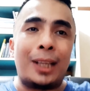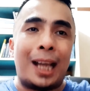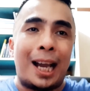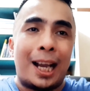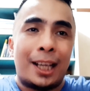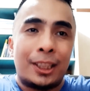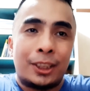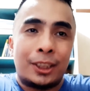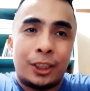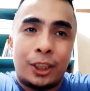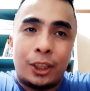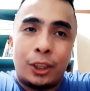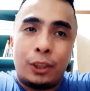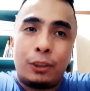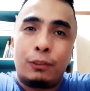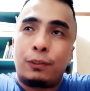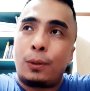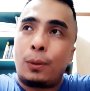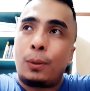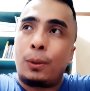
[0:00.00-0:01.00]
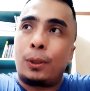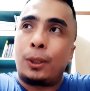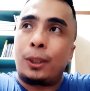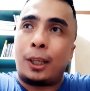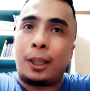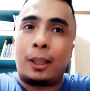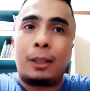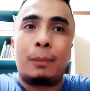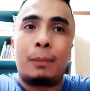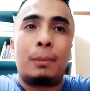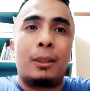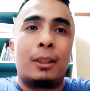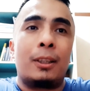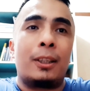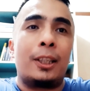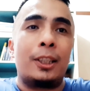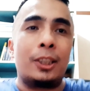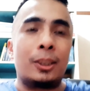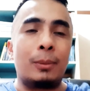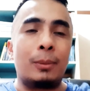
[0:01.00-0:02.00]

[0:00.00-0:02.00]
ask you for a couple of things